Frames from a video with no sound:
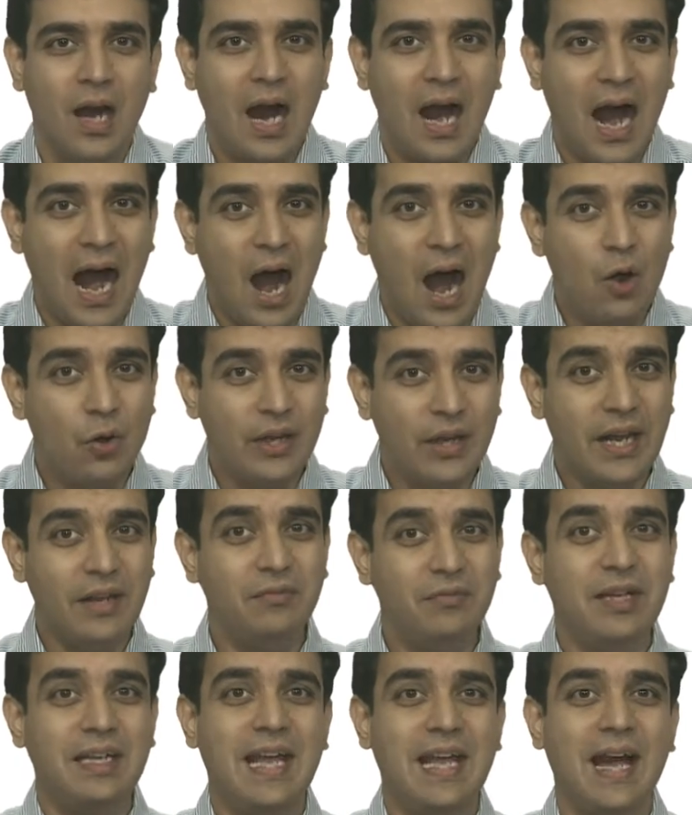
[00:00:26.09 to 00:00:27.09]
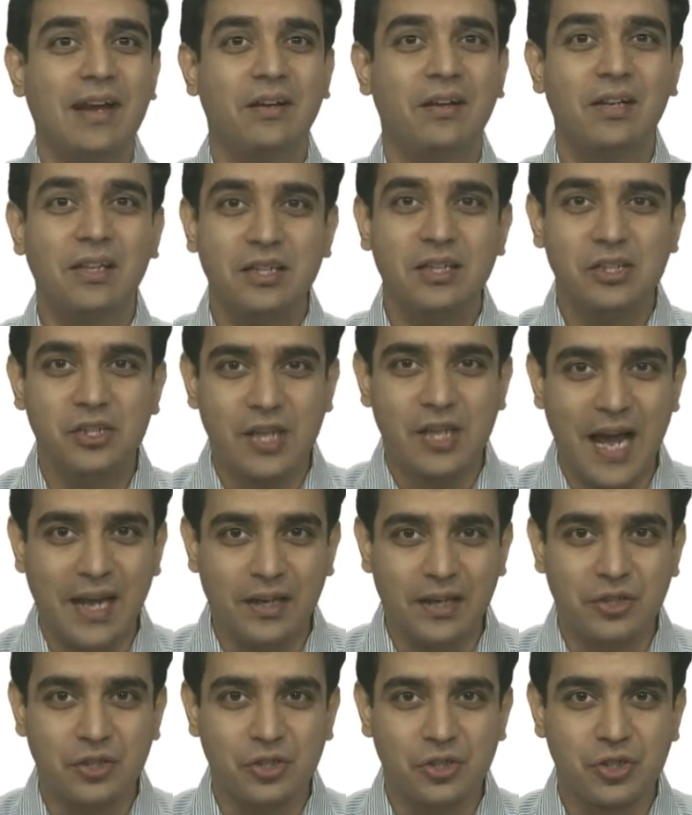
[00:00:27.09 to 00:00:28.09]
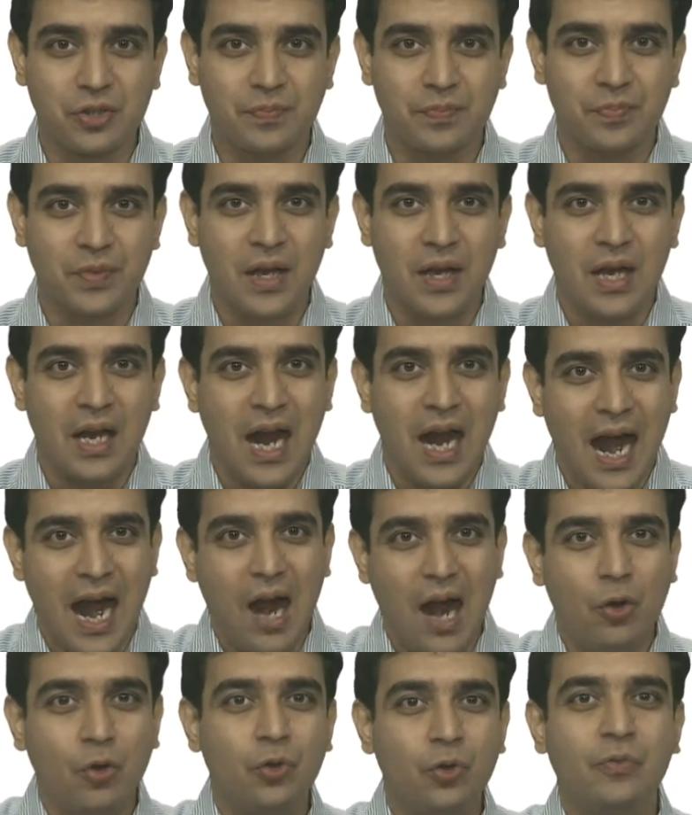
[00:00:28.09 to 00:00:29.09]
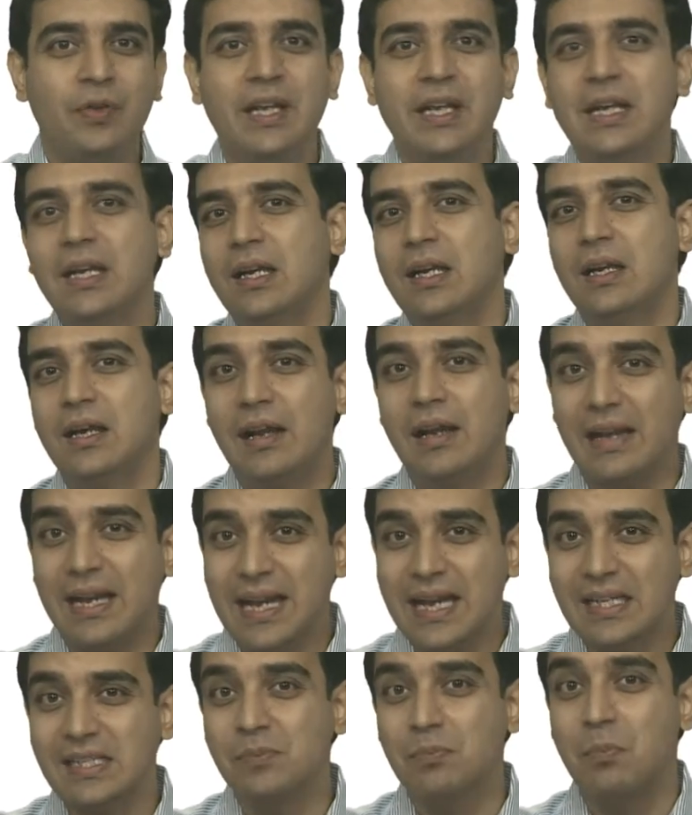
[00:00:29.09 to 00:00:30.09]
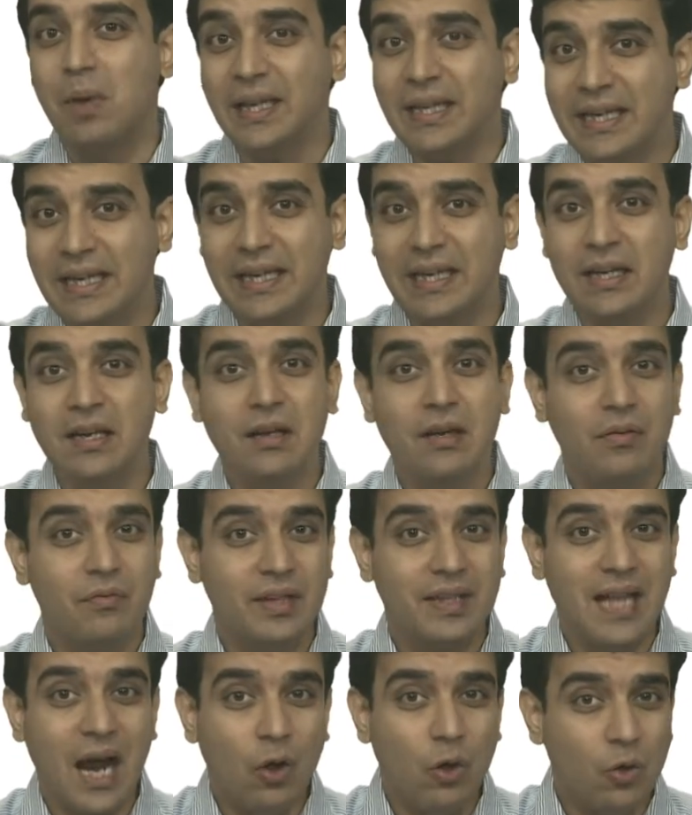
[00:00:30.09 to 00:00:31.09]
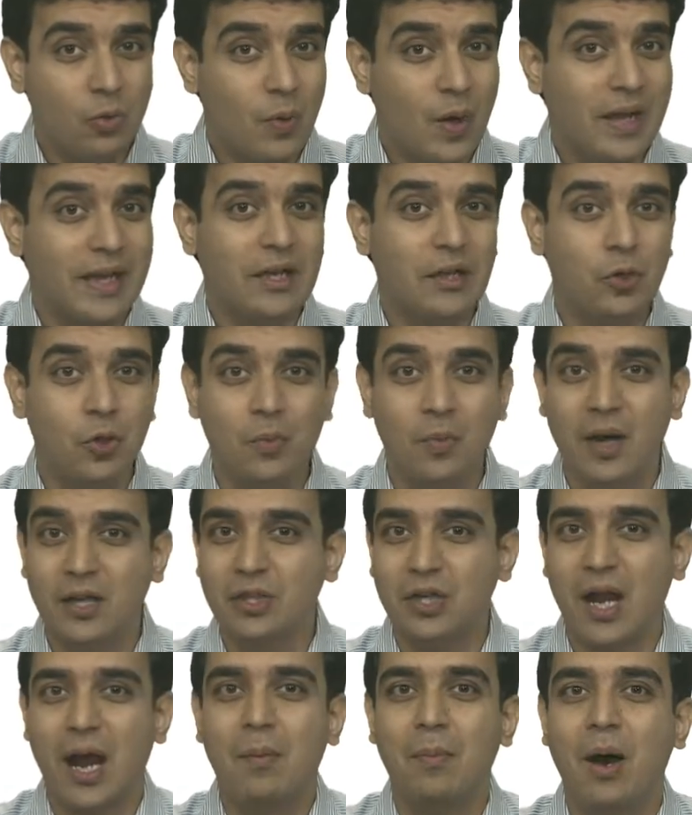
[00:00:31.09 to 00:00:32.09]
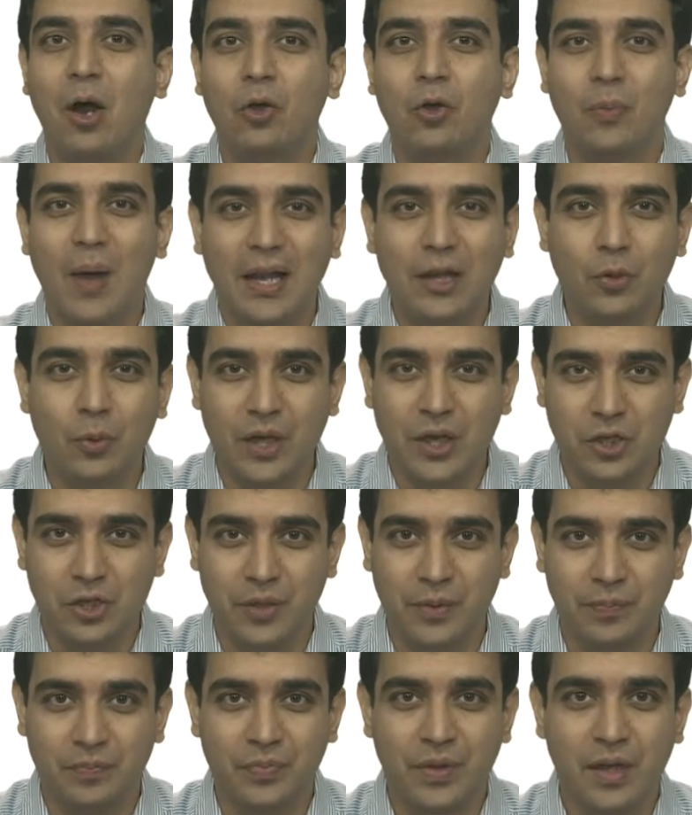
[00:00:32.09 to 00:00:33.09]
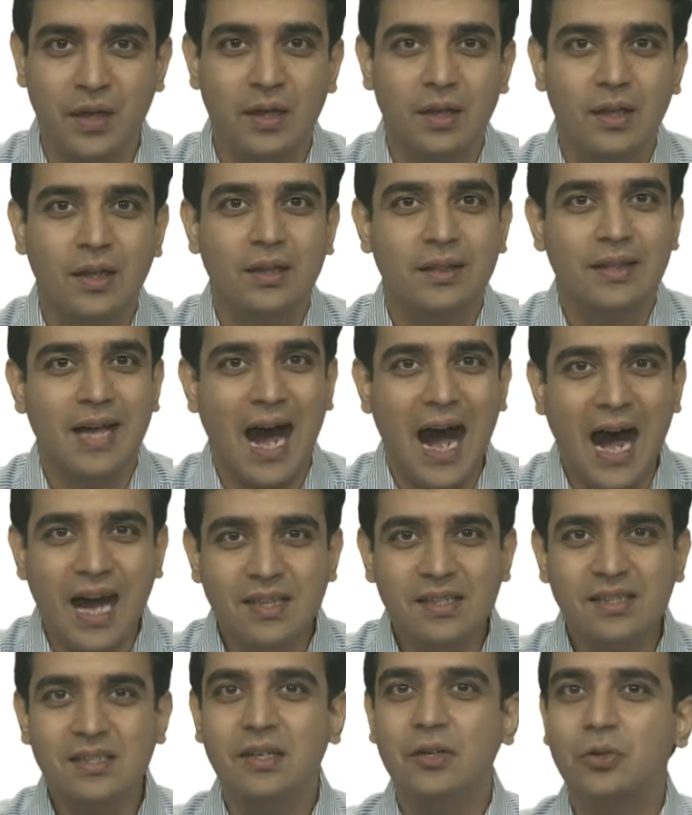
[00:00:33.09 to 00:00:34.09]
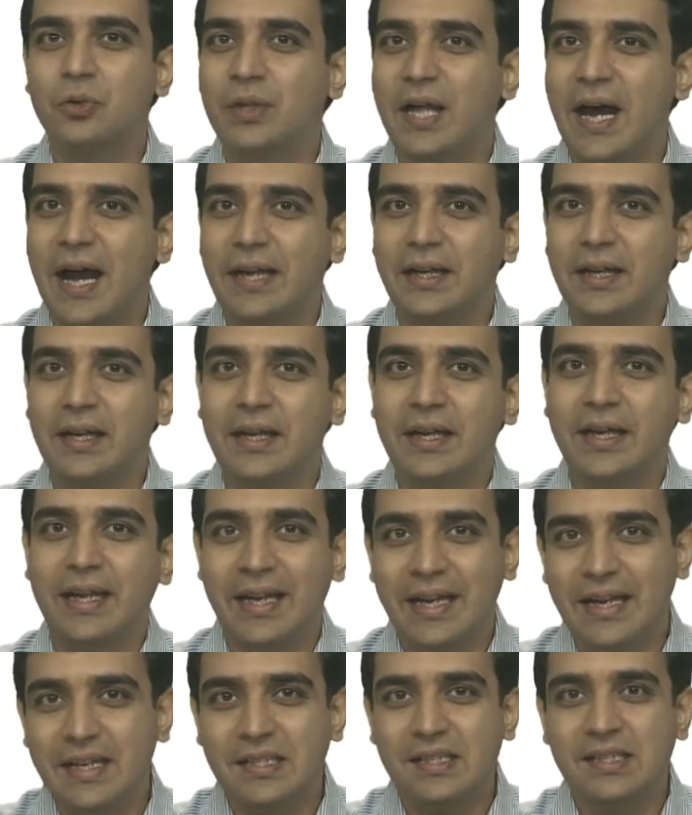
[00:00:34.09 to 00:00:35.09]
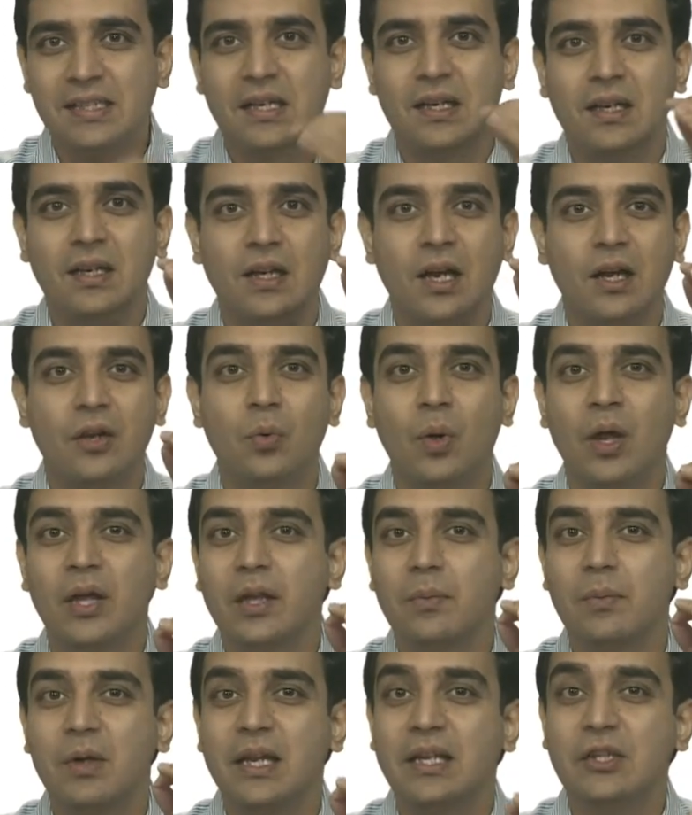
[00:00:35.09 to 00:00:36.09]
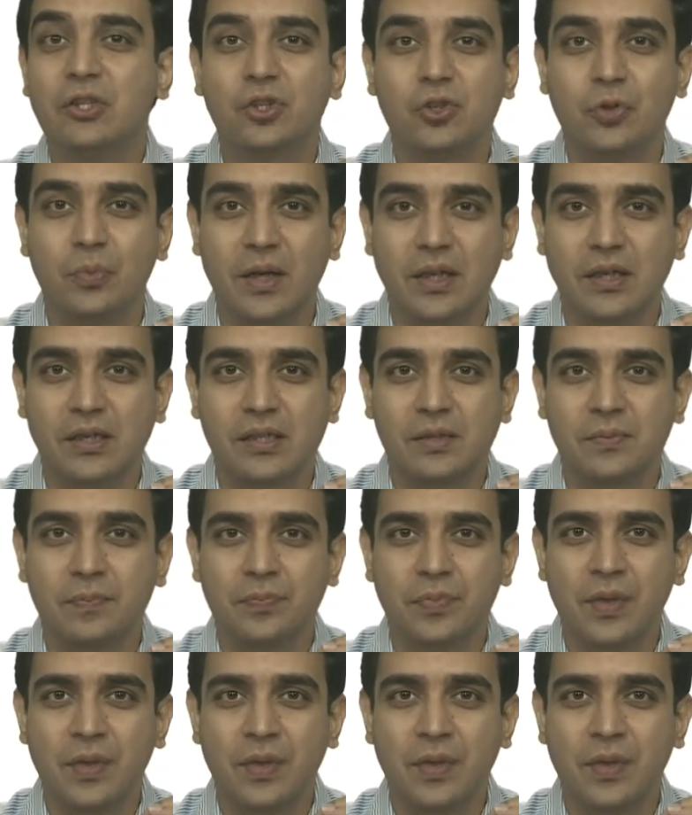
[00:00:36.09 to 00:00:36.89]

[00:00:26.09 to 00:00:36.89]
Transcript: How can we tackle this challenge? How do we raise money without worrying too much about valuation? The answer to that is convertible instruments.